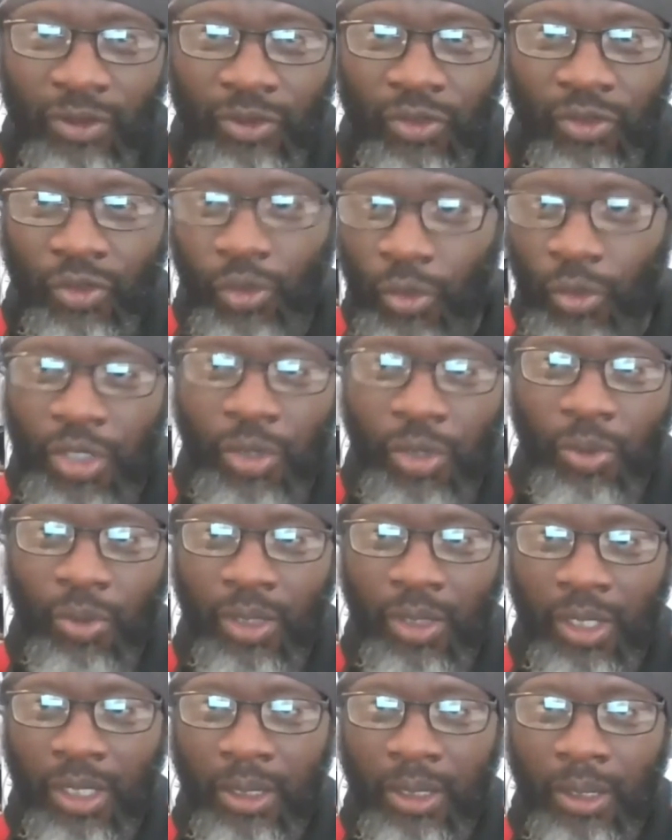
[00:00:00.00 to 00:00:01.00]
Screw you,
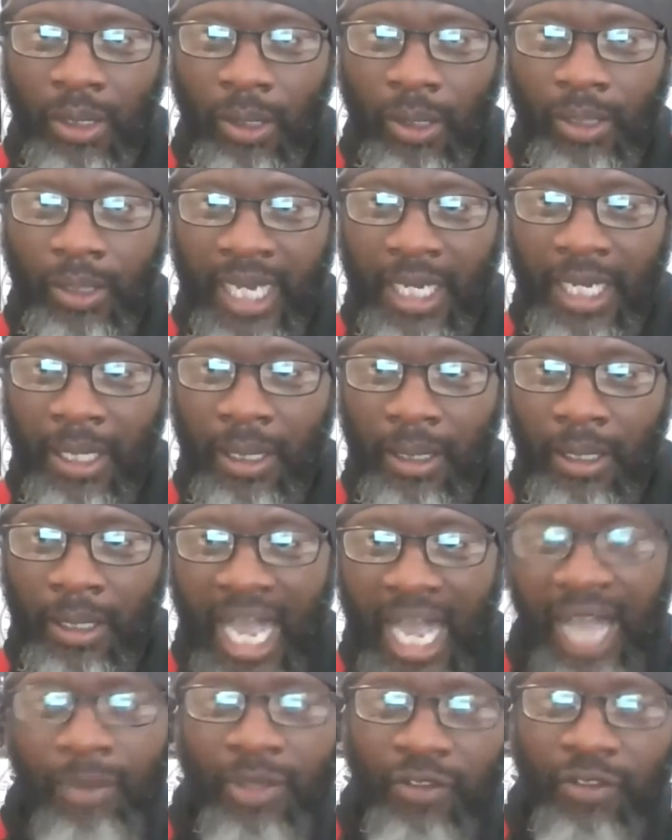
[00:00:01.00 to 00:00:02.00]
okay?
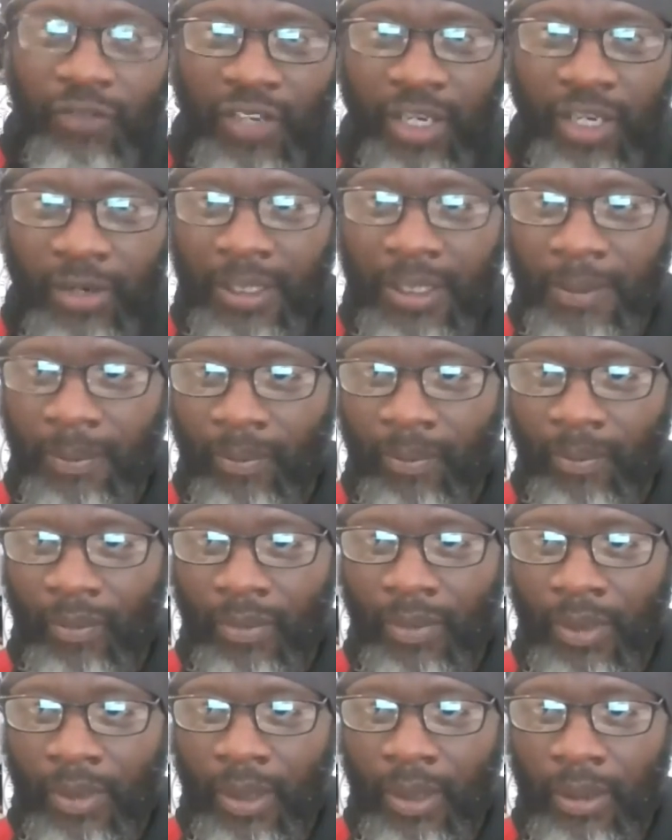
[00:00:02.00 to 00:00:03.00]
I'm the ferret.
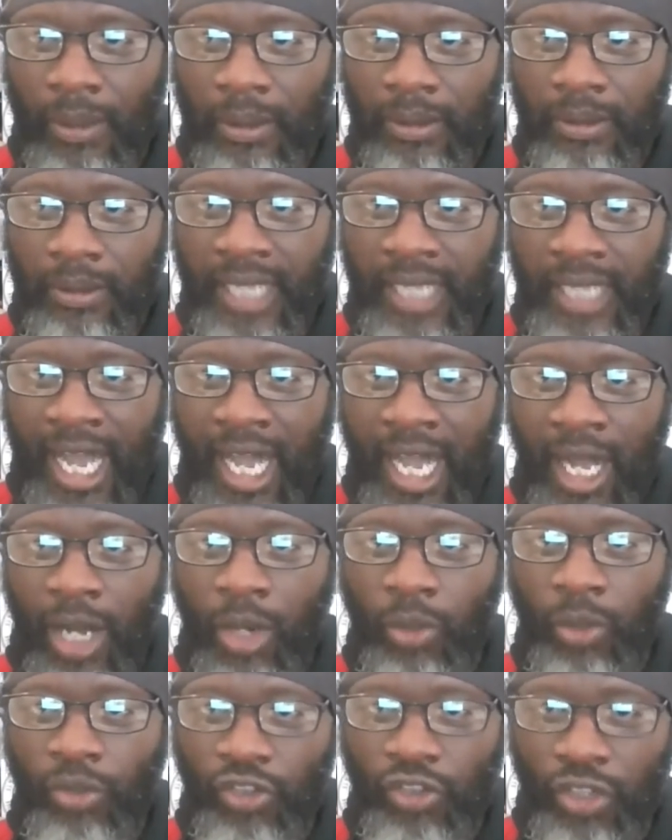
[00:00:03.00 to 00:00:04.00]

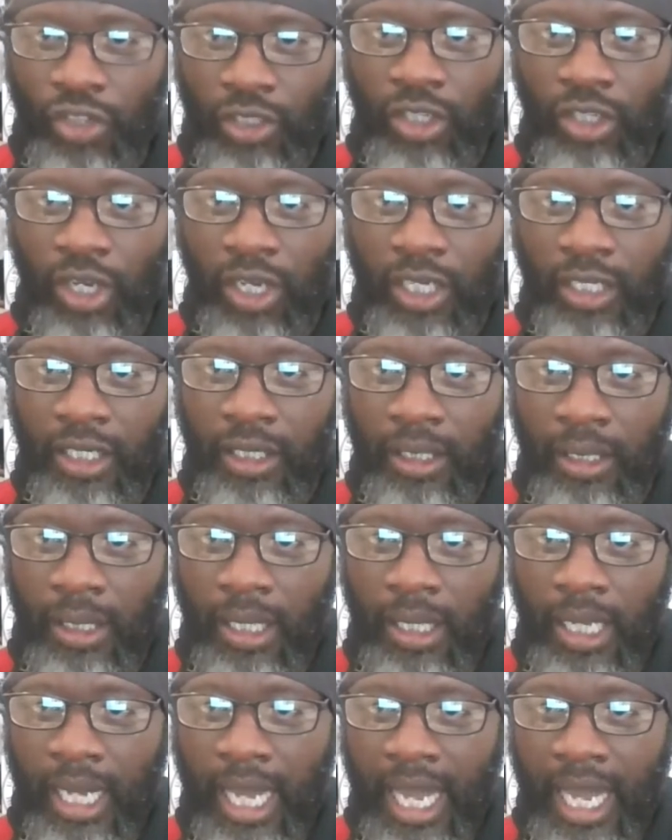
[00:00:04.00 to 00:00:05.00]
Thou should not
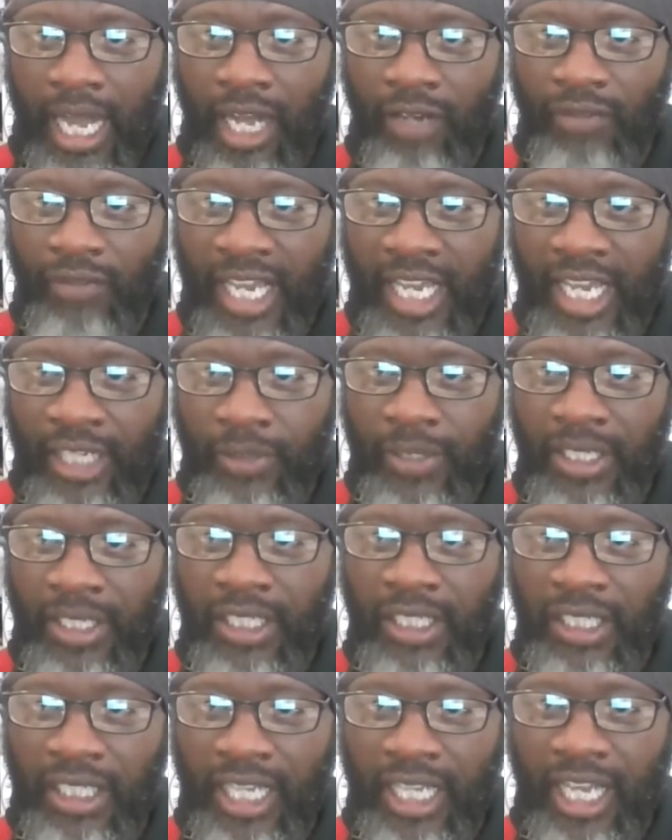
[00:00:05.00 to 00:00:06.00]
have entered
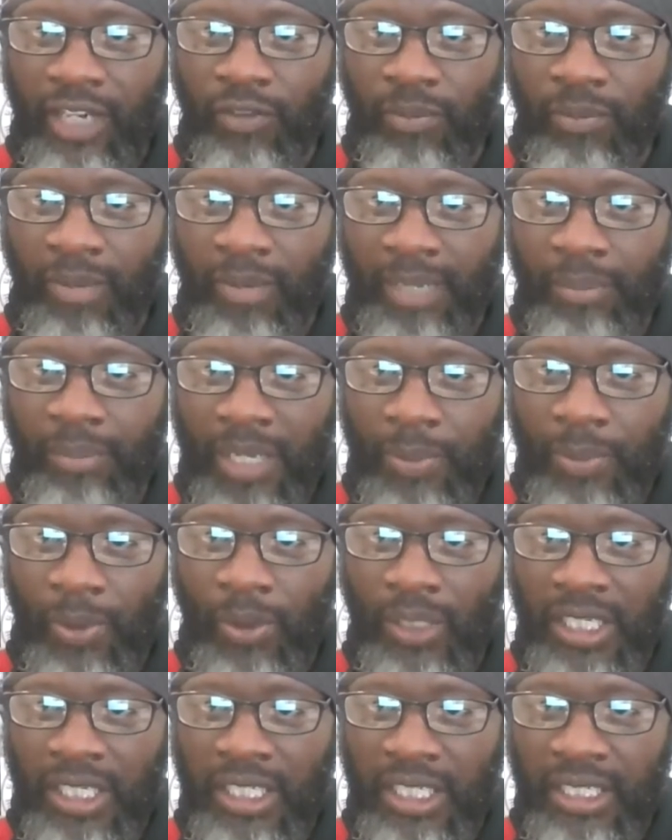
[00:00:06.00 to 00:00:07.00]
into the gate of my
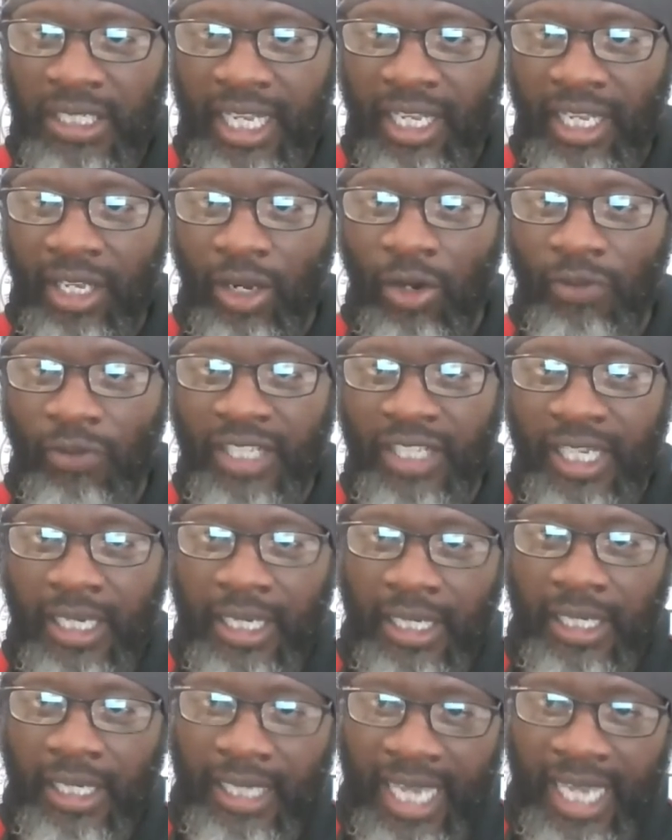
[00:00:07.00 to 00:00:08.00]
people in the day of their
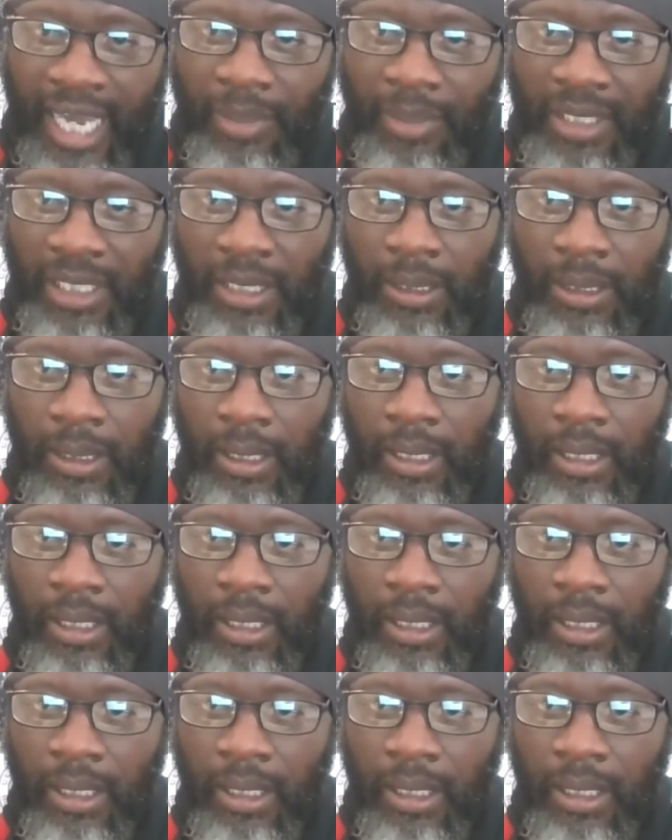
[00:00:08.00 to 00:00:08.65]
calamity.